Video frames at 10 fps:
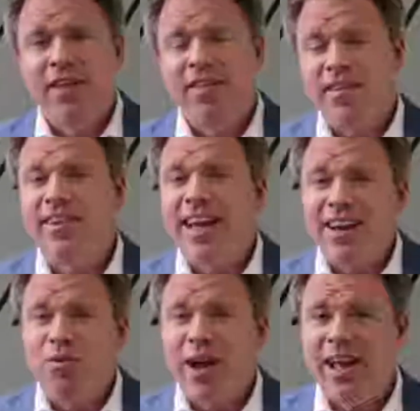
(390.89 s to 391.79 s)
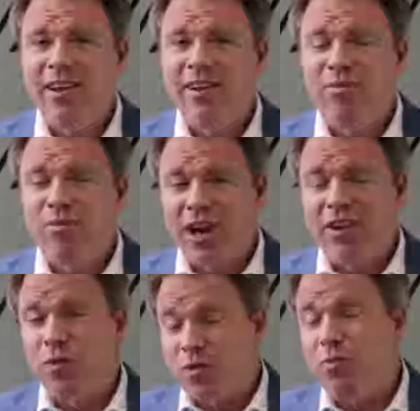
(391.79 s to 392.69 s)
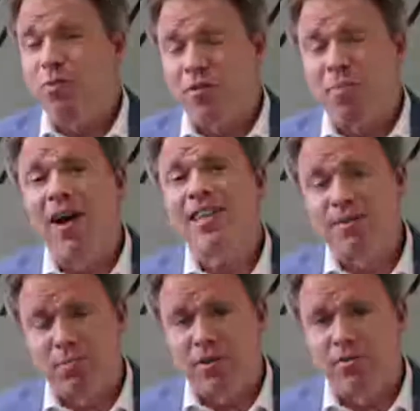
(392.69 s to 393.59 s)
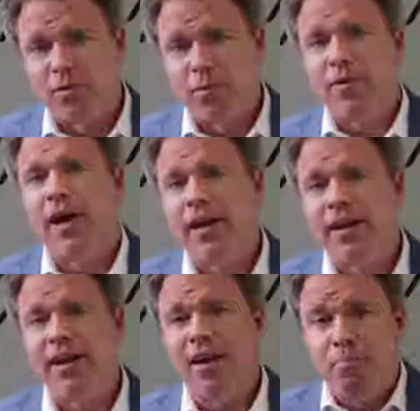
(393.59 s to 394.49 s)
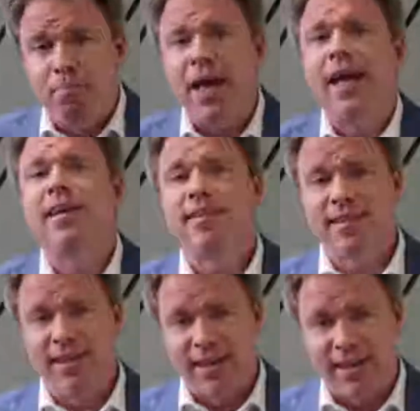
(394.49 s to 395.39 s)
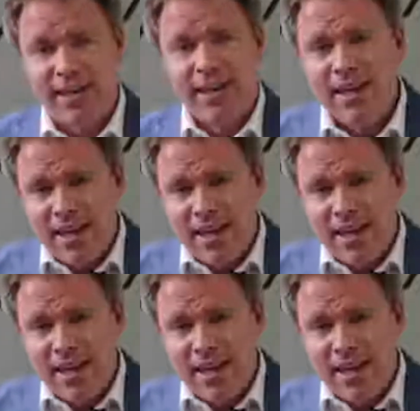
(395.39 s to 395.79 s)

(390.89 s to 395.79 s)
the state in a way is responsible for providing a basic